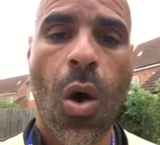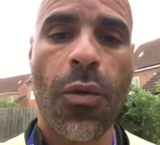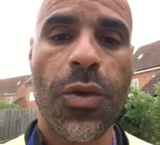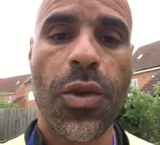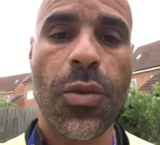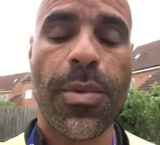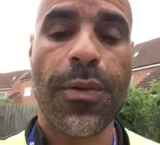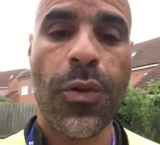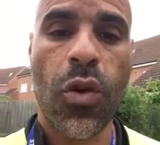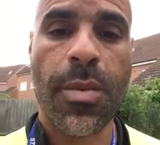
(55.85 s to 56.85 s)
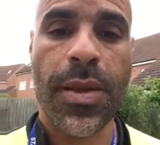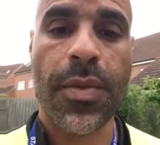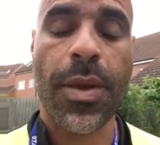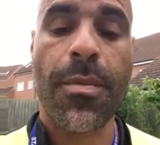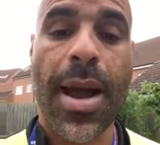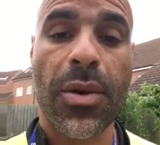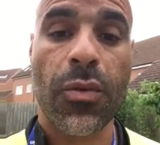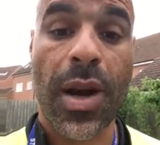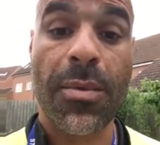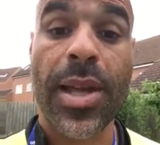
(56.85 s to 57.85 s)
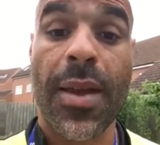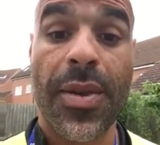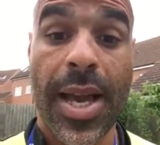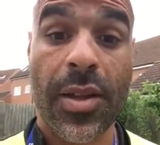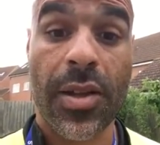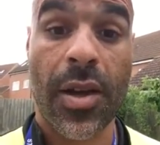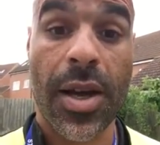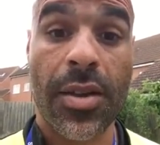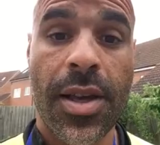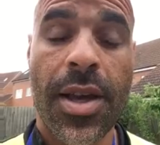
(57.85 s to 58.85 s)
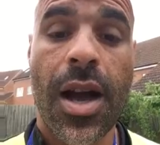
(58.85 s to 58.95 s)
of you performing the amount of reps and the exercise.